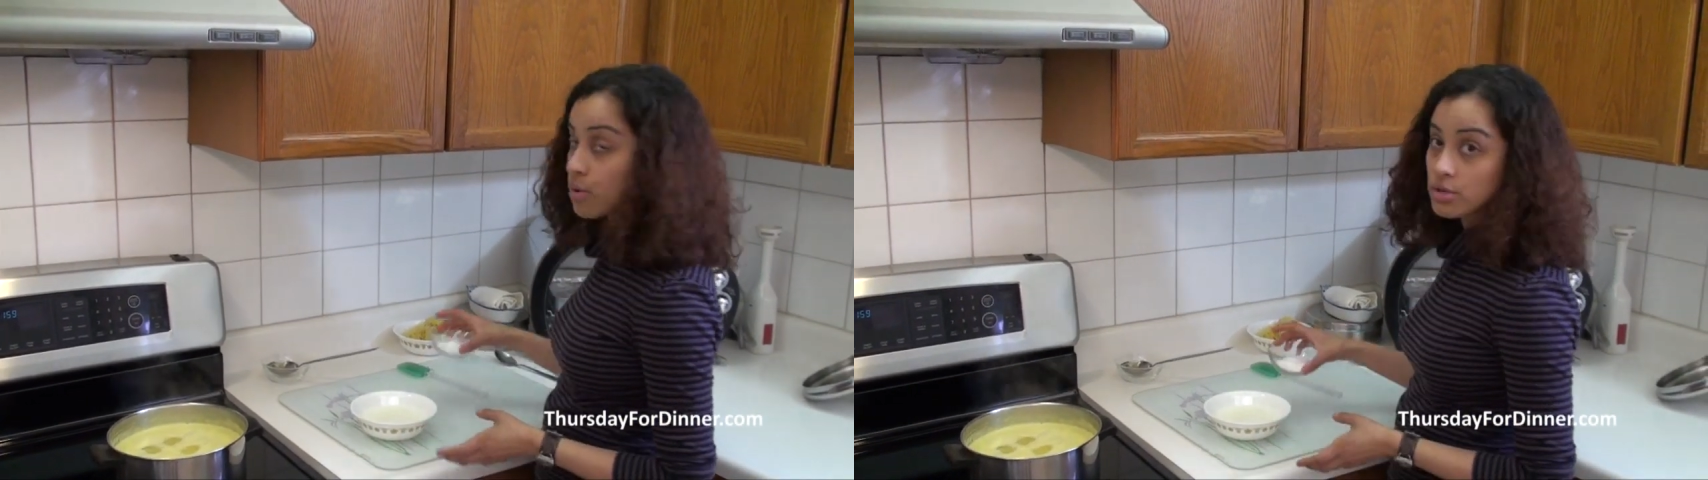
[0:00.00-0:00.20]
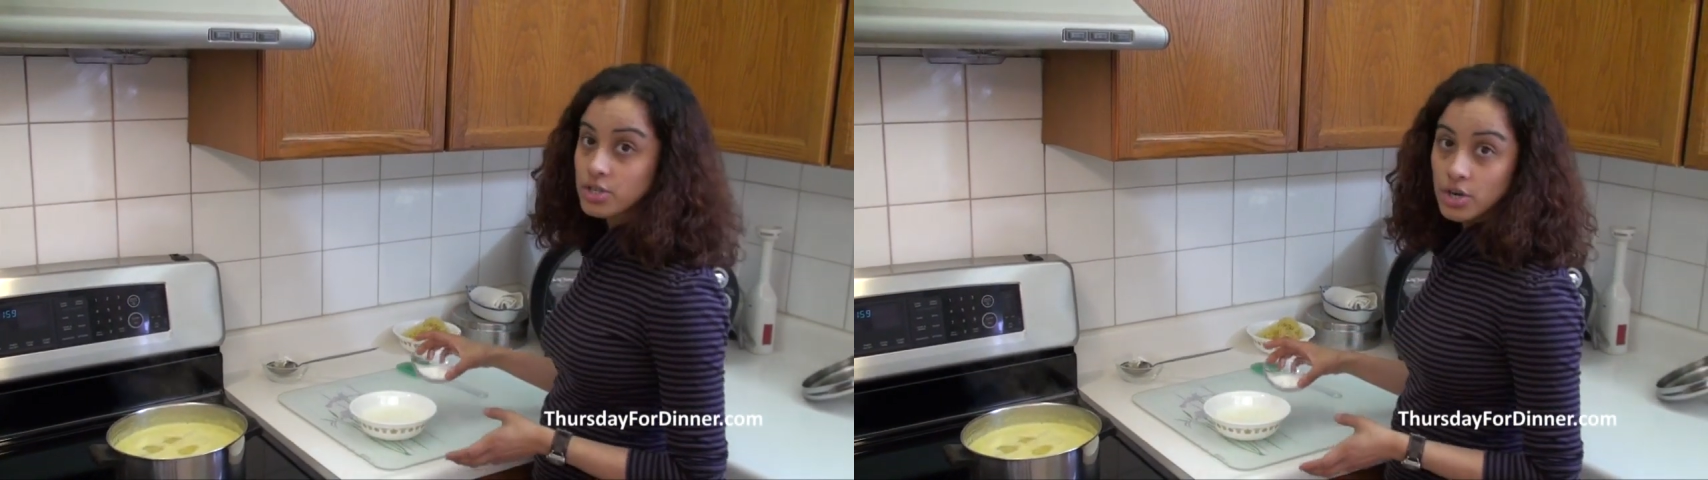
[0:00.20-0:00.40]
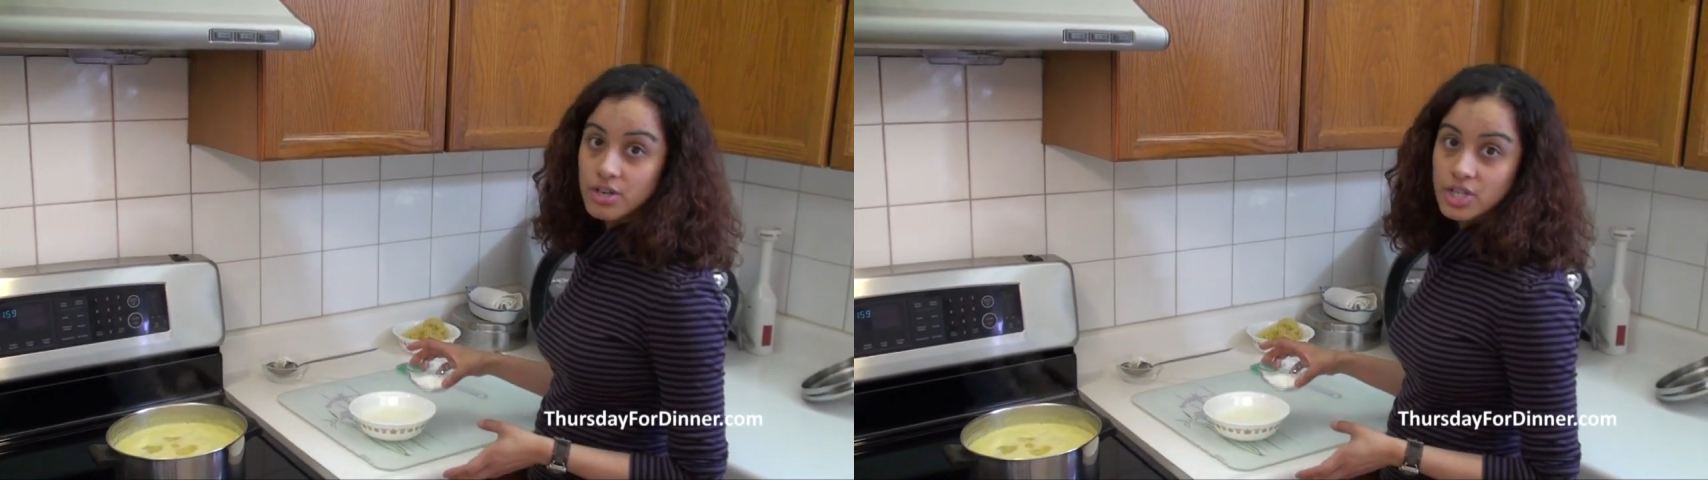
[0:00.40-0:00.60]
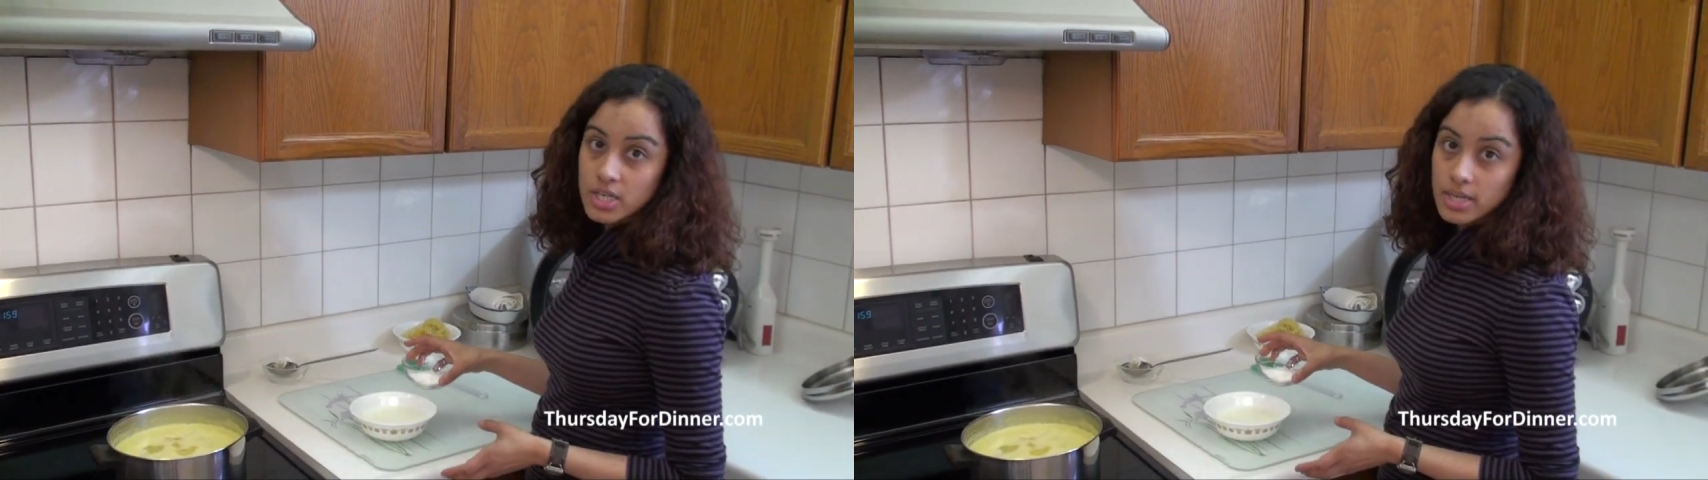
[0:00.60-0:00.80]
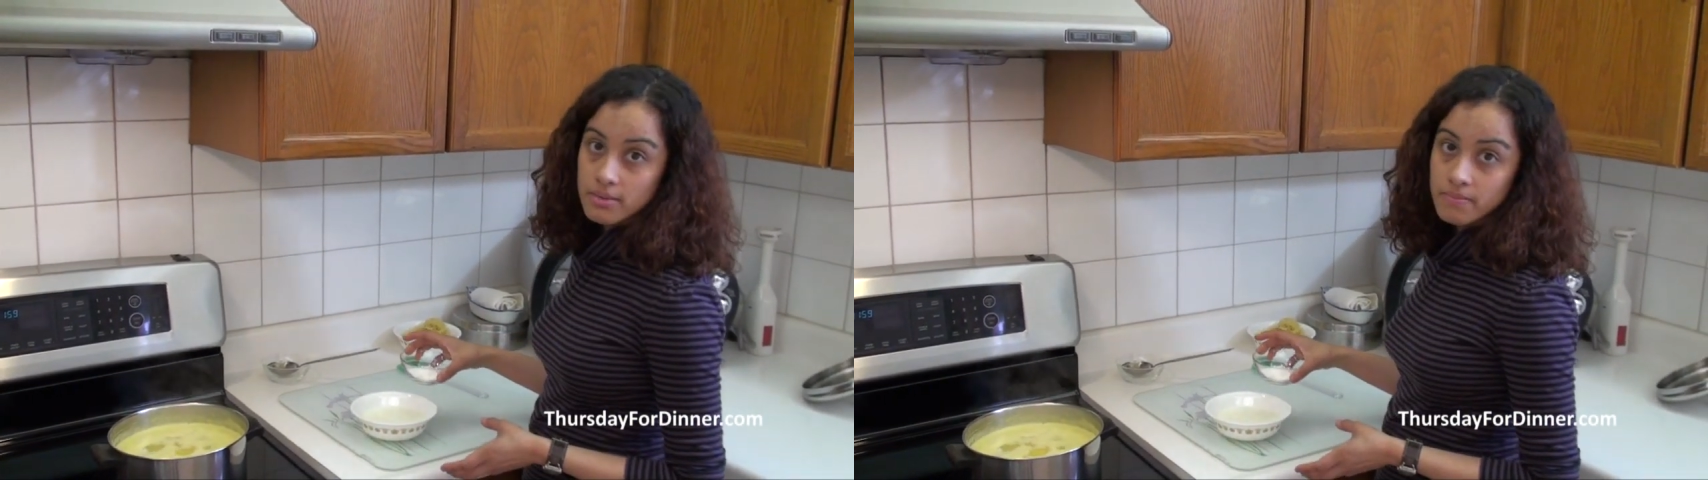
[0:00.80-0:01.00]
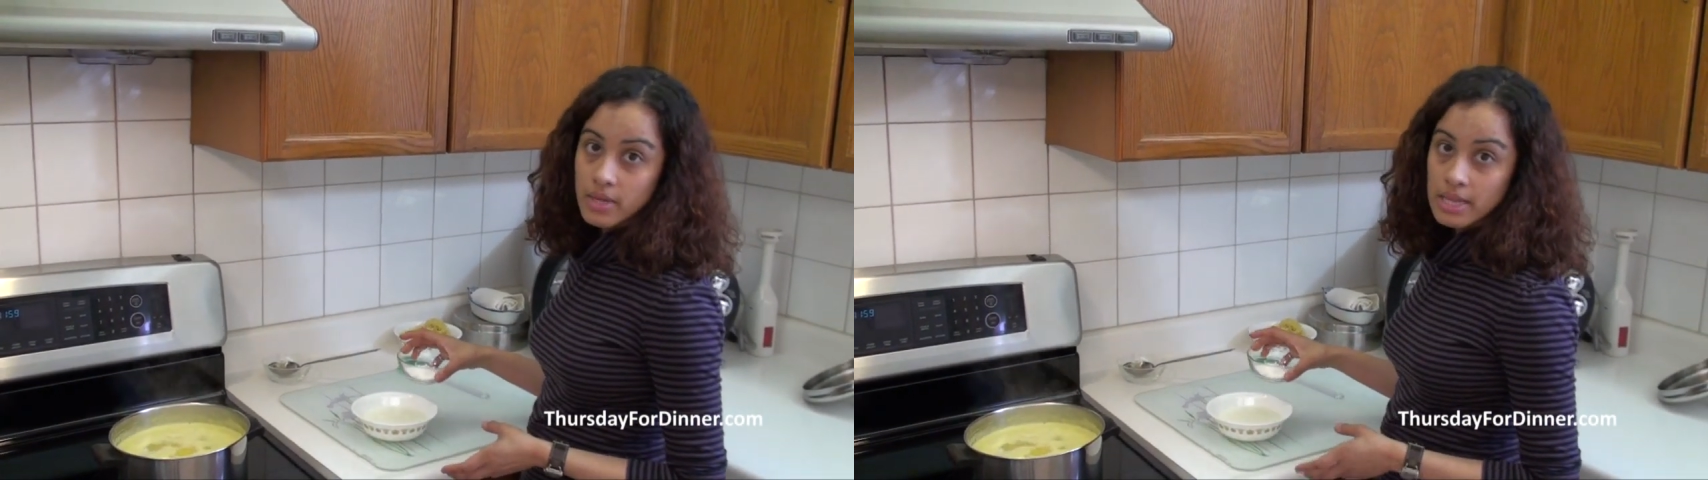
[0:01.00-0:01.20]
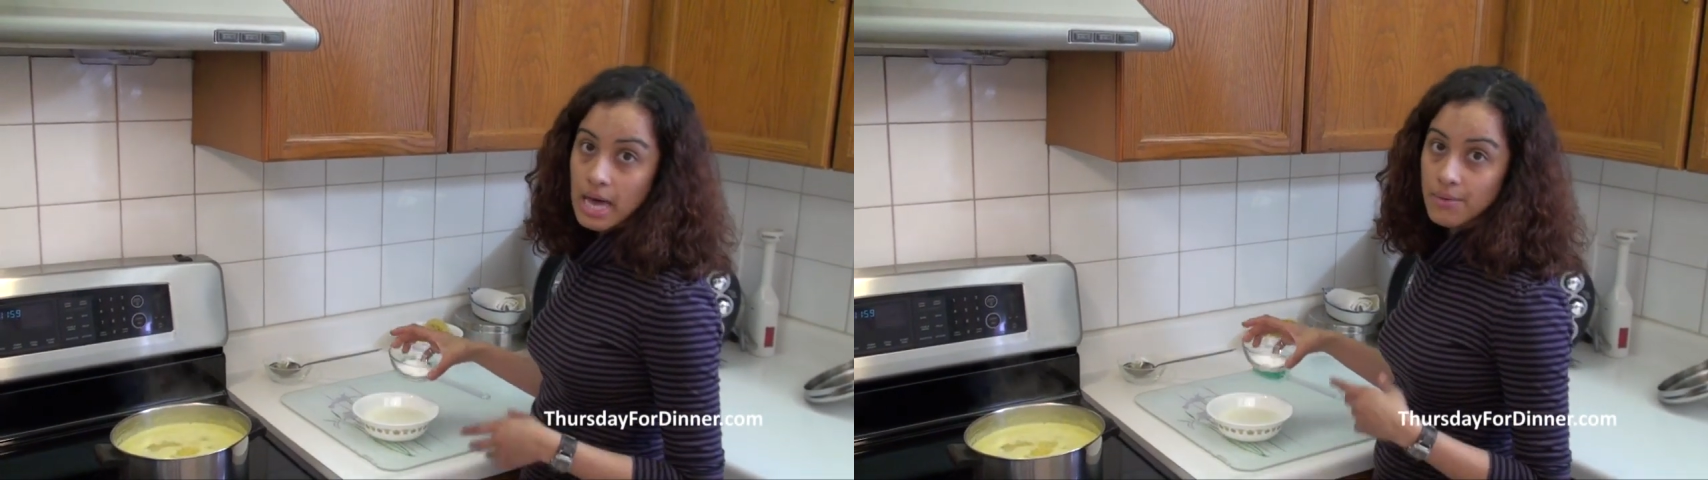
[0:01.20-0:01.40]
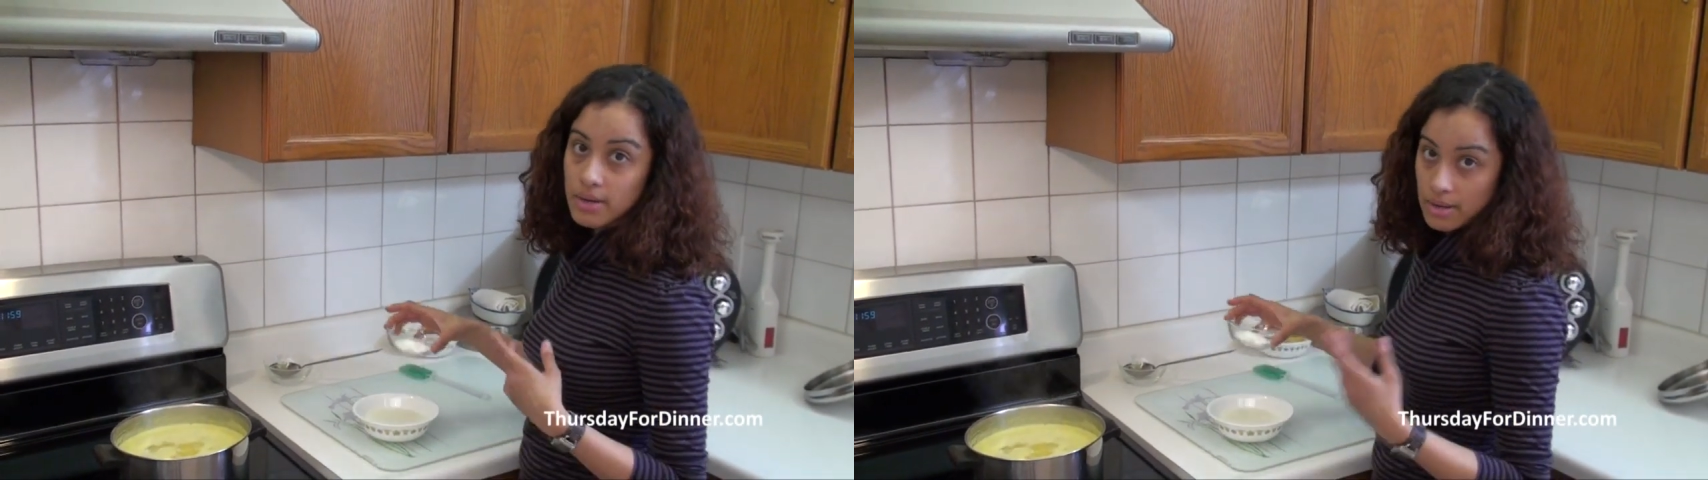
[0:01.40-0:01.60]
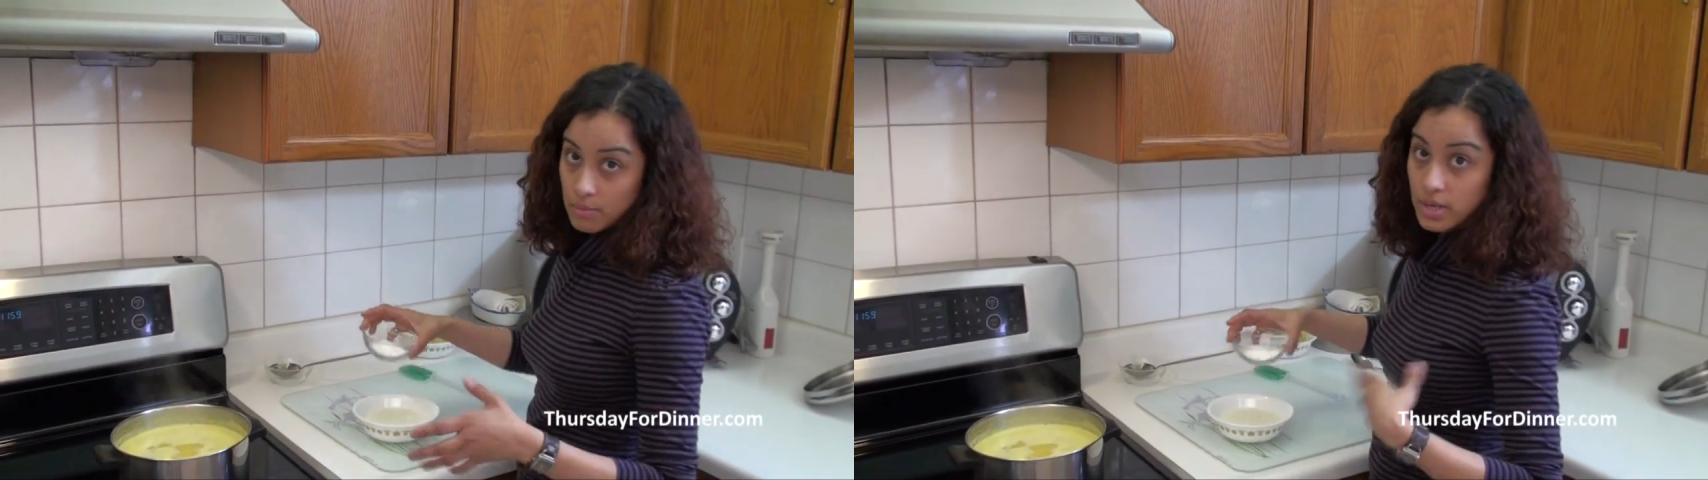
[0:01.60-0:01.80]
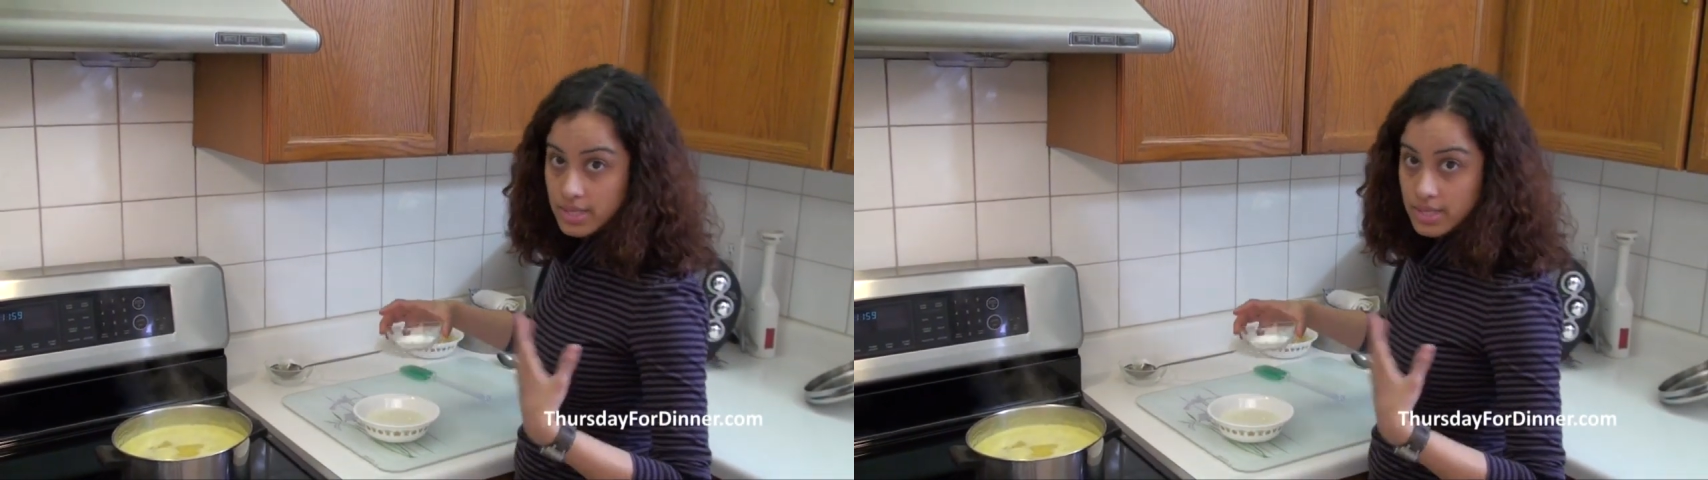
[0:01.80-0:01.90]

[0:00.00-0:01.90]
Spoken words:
cornstarch in it, and